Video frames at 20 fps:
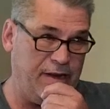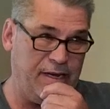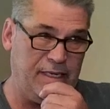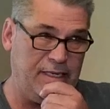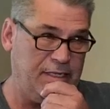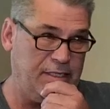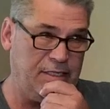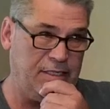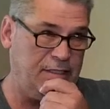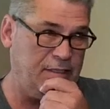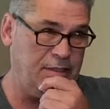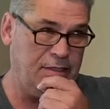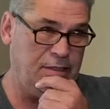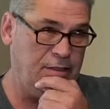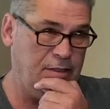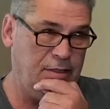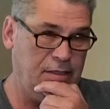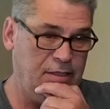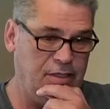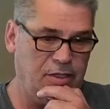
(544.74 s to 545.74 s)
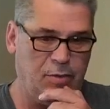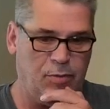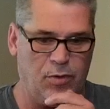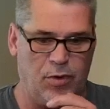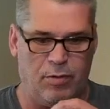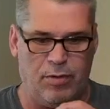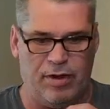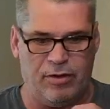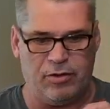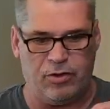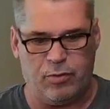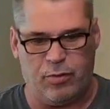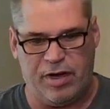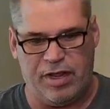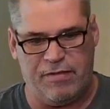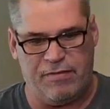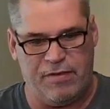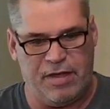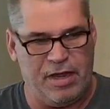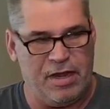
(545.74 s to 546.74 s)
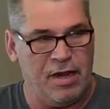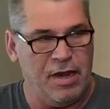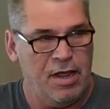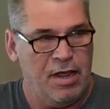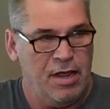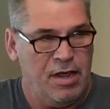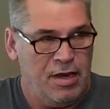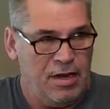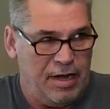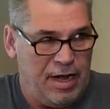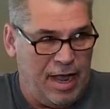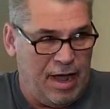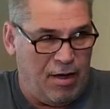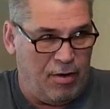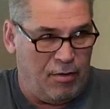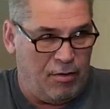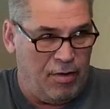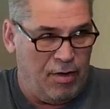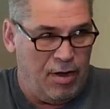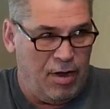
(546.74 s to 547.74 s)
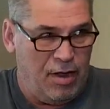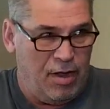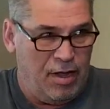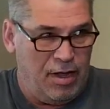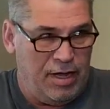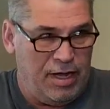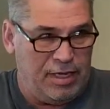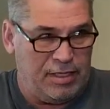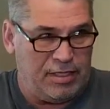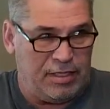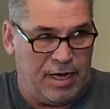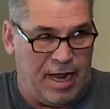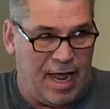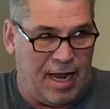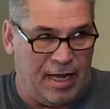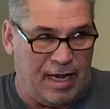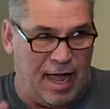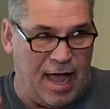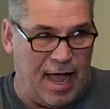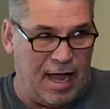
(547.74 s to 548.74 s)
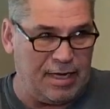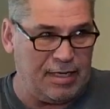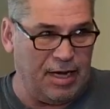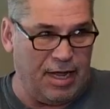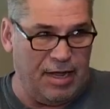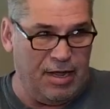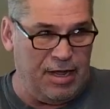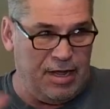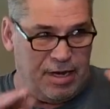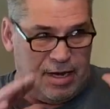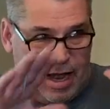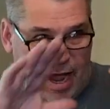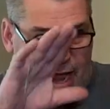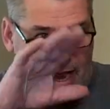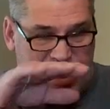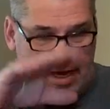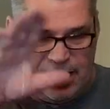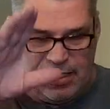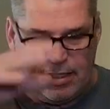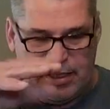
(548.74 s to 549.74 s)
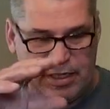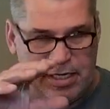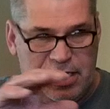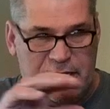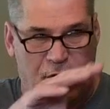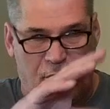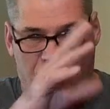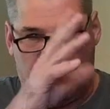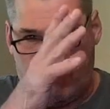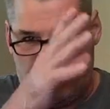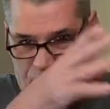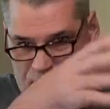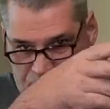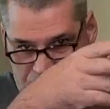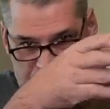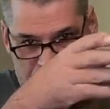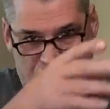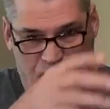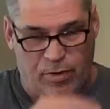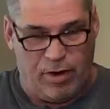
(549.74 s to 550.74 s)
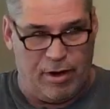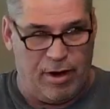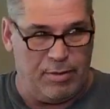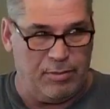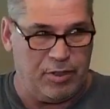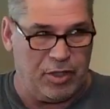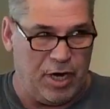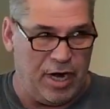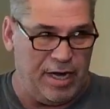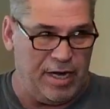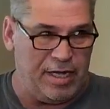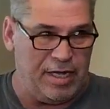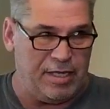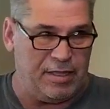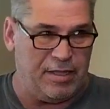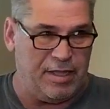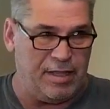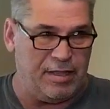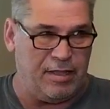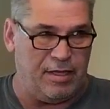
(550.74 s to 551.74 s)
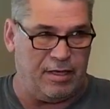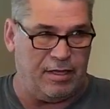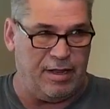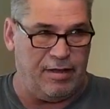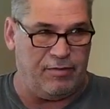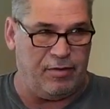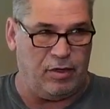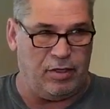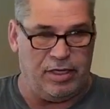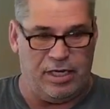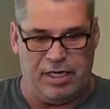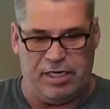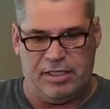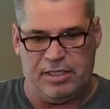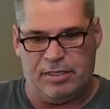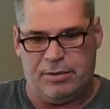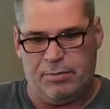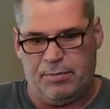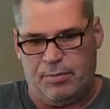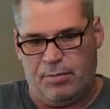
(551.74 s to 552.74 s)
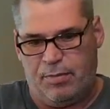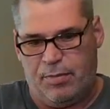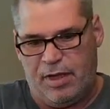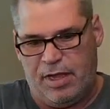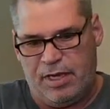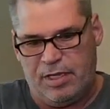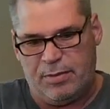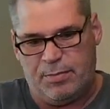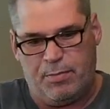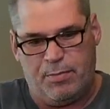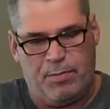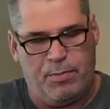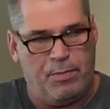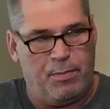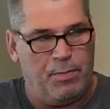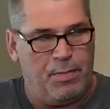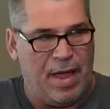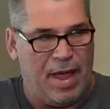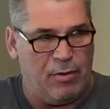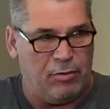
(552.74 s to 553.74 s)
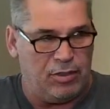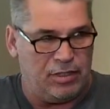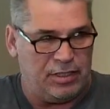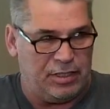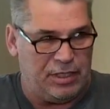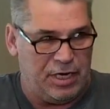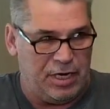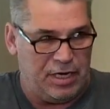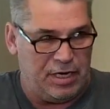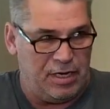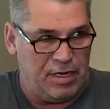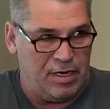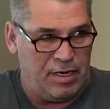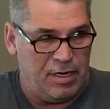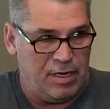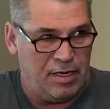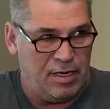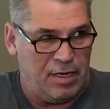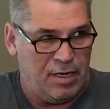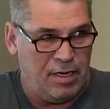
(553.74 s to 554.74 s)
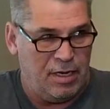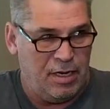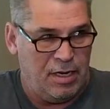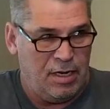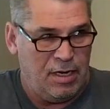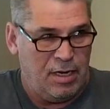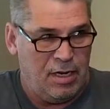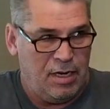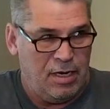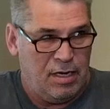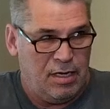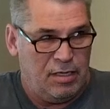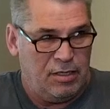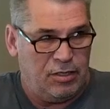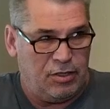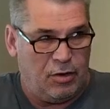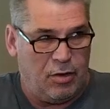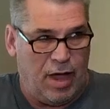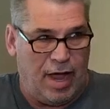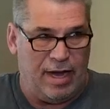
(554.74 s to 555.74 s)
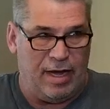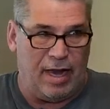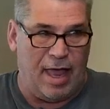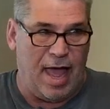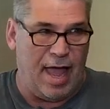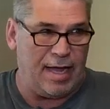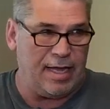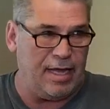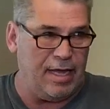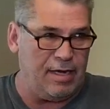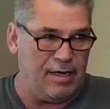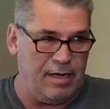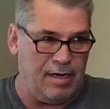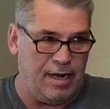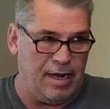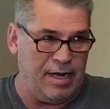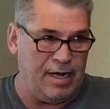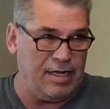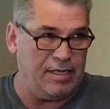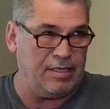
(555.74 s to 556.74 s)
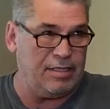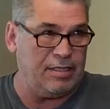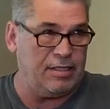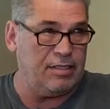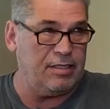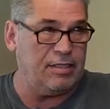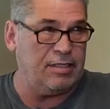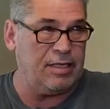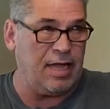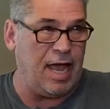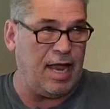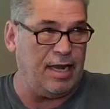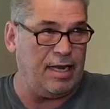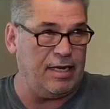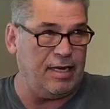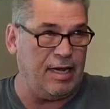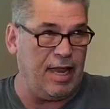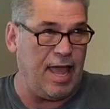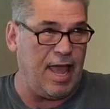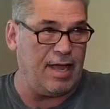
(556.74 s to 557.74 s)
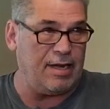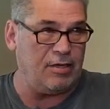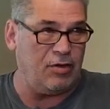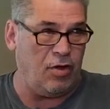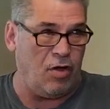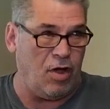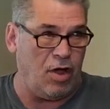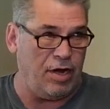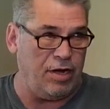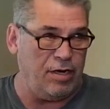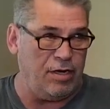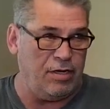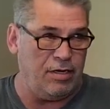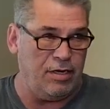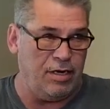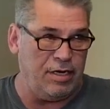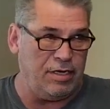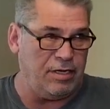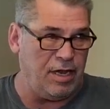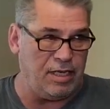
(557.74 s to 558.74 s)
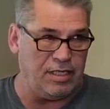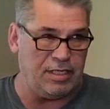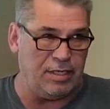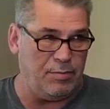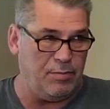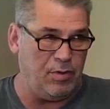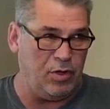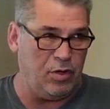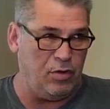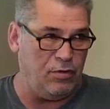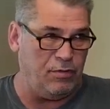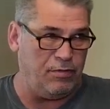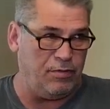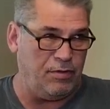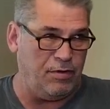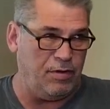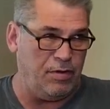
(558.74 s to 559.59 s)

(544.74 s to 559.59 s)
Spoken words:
at least somewhere around 20 feet. Now, it's not locked. I can see over where I'm shining it that the level is bouncing. So I lock it, and it's solid locked on. It doesn't move.